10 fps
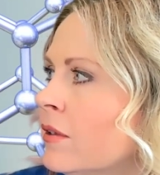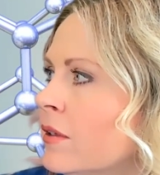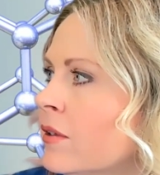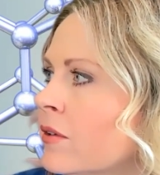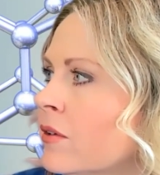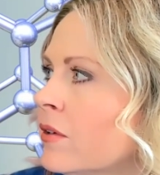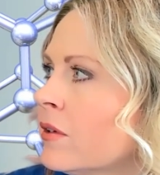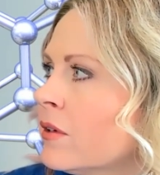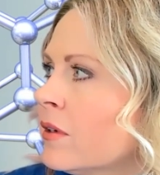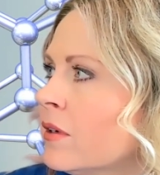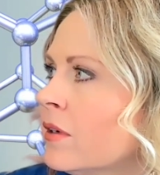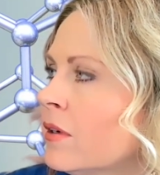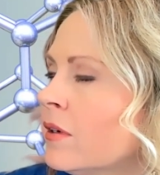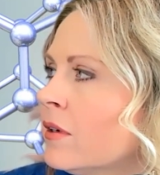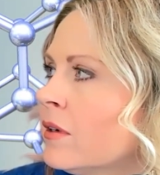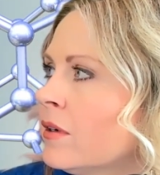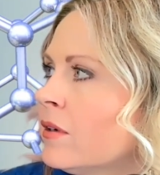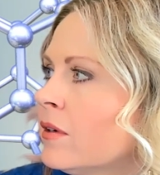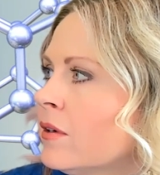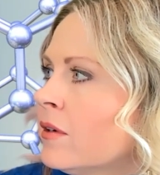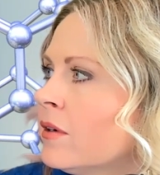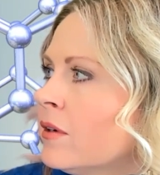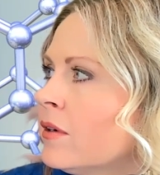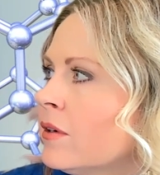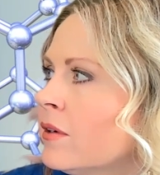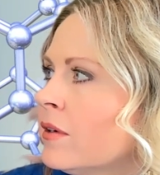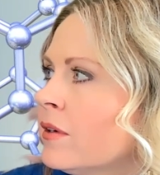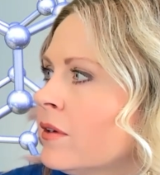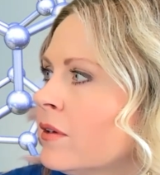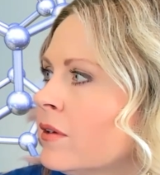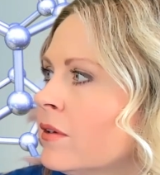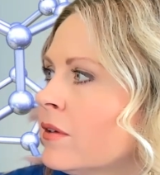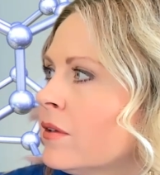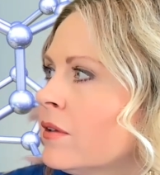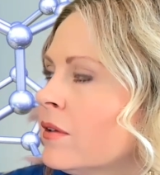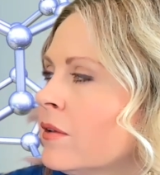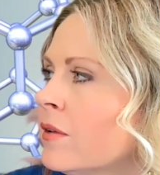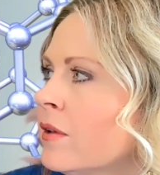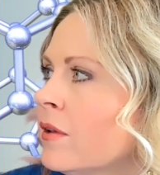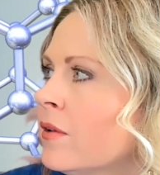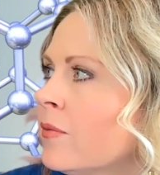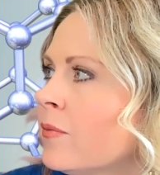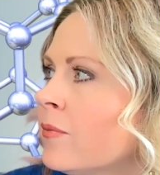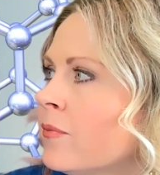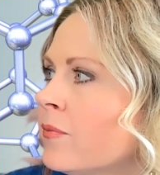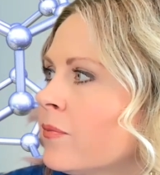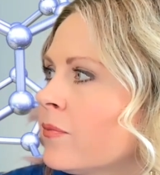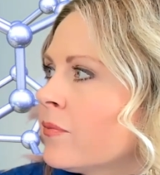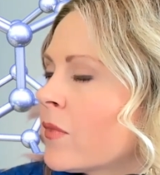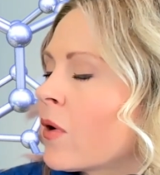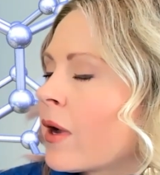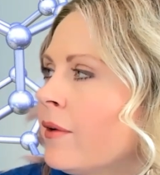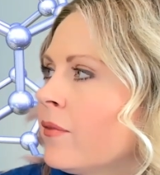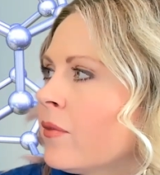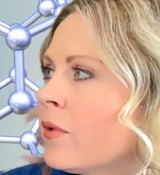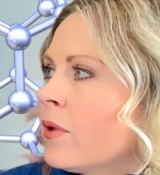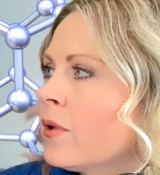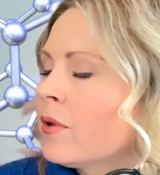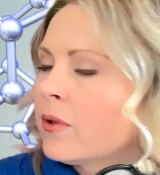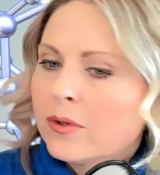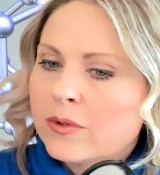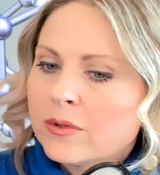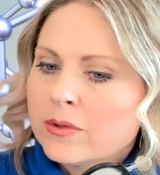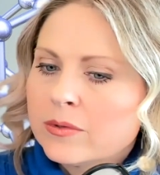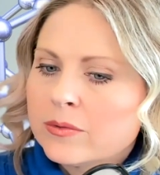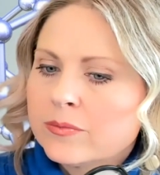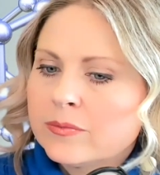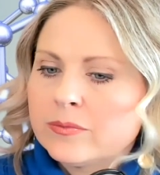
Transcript: (not speaking)